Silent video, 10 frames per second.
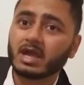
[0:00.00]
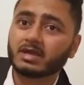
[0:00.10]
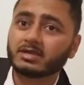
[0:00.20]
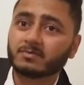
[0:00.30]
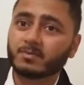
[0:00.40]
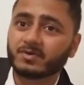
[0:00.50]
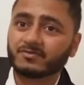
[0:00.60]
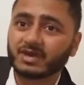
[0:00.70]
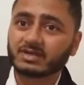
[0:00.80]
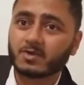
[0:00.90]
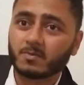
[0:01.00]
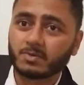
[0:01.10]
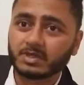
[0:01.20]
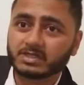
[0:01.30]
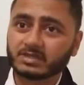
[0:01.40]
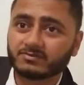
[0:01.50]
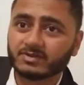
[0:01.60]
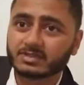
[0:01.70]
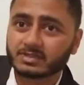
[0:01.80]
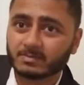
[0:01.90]
under perfect competition
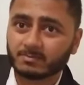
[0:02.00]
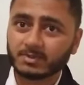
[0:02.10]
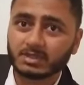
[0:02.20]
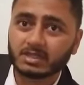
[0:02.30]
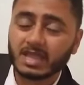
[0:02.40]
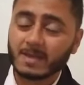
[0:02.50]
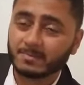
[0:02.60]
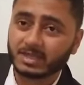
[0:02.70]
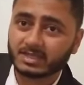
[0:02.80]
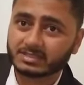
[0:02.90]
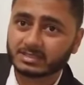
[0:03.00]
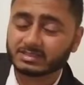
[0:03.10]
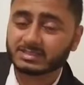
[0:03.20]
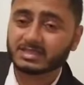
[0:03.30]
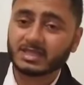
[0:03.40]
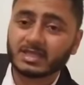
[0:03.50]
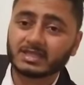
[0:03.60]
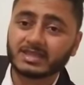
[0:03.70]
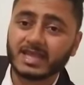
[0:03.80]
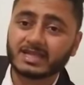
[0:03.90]
with simple applications
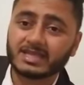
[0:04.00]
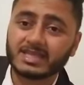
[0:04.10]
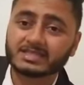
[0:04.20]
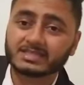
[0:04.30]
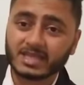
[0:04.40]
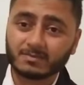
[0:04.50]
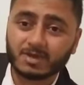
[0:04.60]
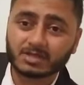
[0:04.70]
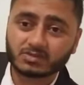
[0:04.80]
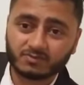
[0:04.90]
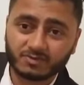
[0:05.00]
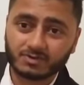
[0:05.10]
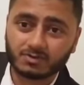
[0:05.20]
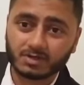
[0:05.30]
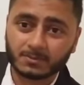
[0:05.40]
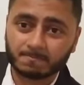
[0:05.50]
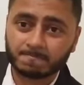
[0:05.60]
that takes 10 marks of your total.